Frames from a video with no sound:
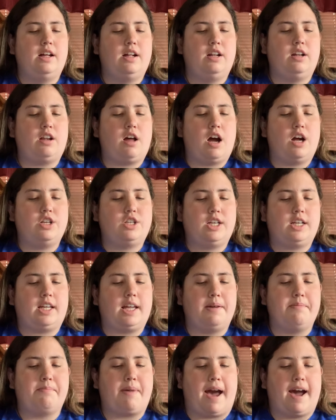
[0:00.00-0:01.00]
logic
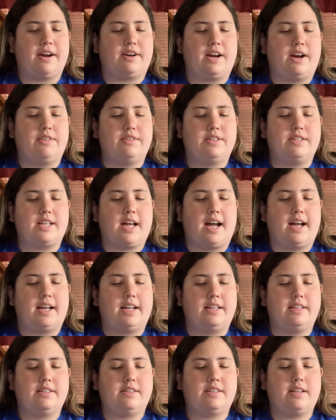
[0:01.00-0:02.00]
and background
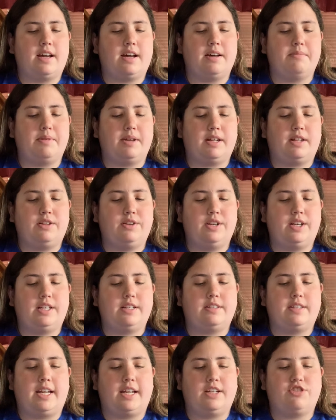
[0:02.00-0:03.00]
designs, including
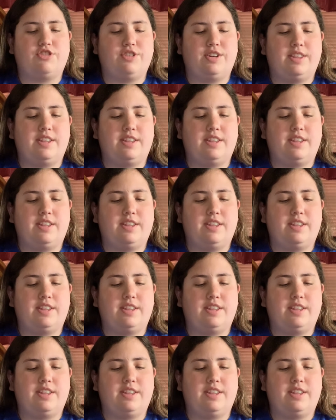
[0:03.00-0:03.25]
in stage 3.